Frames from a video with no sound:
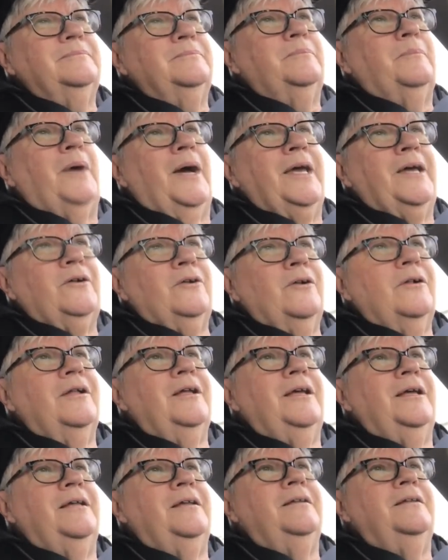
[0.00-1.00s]
Michael
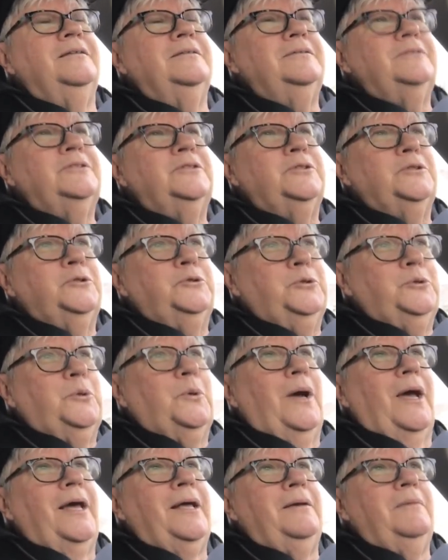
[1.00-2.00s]
and
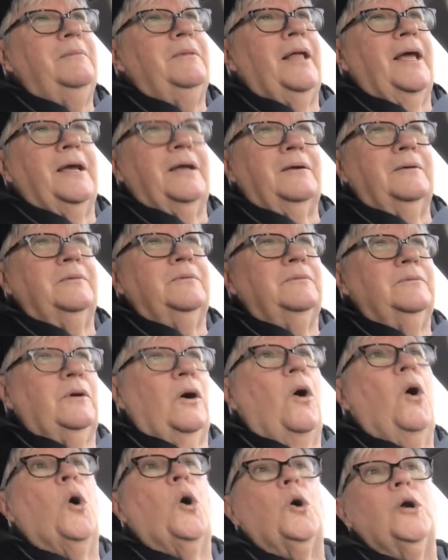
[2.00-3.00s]
Sue had like
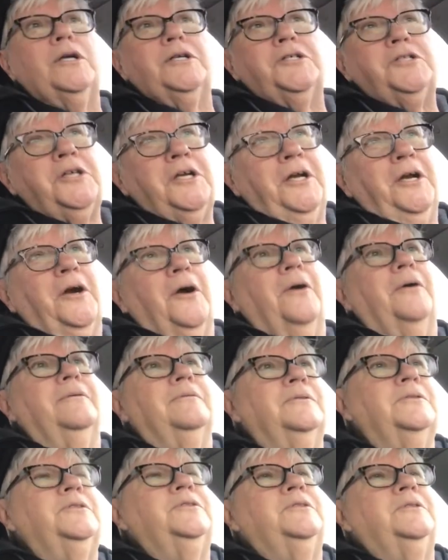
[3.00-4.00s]
orange hair.
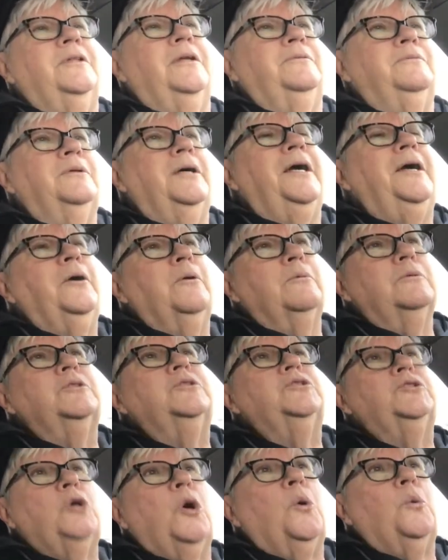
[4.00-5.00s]
Their hair was
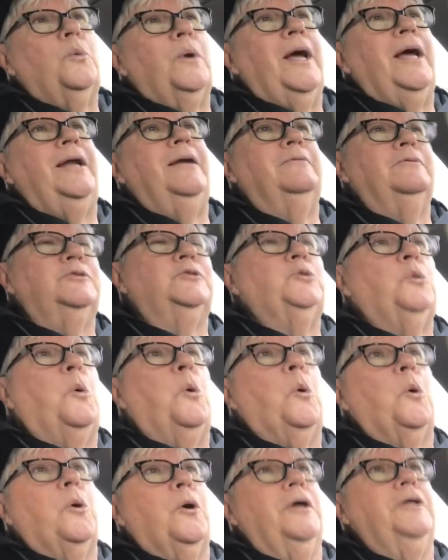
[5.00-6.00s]
so red it was
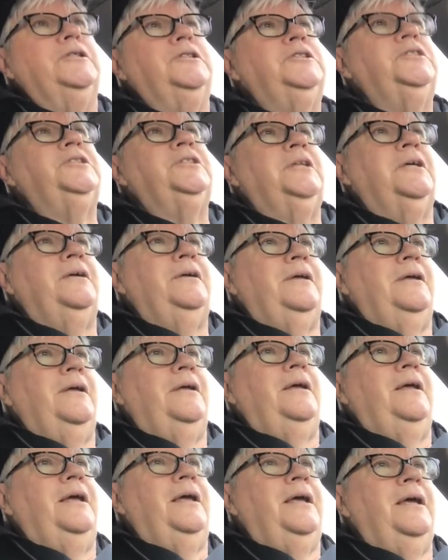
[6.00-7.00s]
orange.
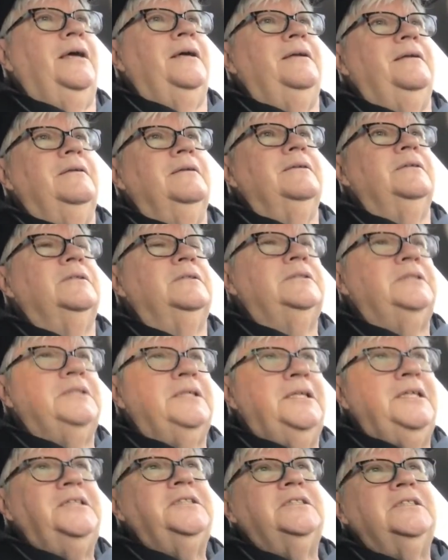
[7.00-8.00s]
And
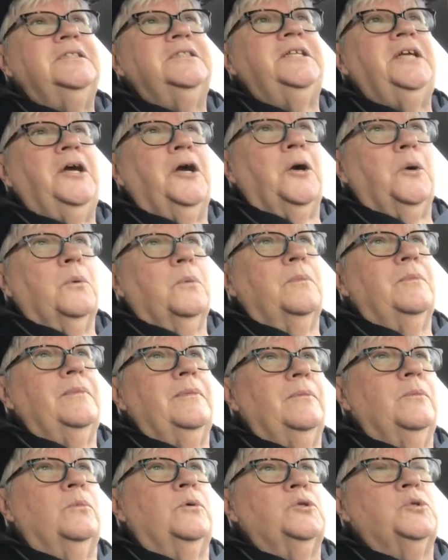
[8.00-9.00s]
Denise's hair
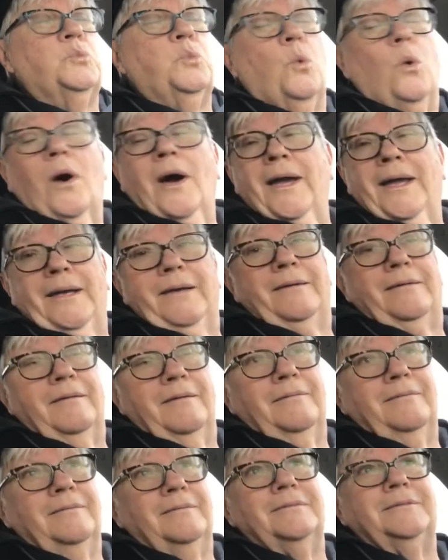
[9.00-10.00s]
was white.
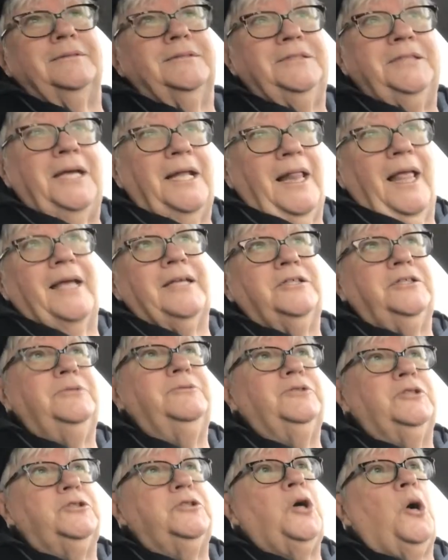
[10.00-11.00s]
She
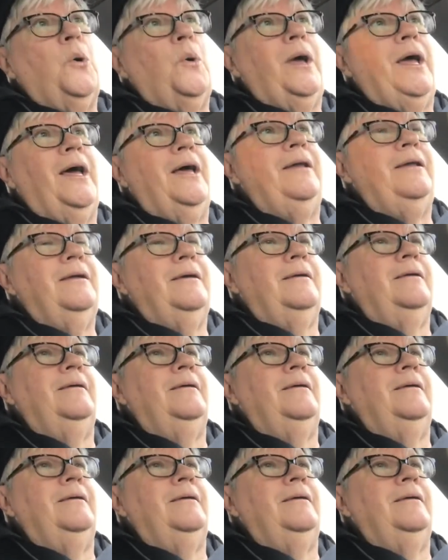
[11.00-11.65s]
was a towhead.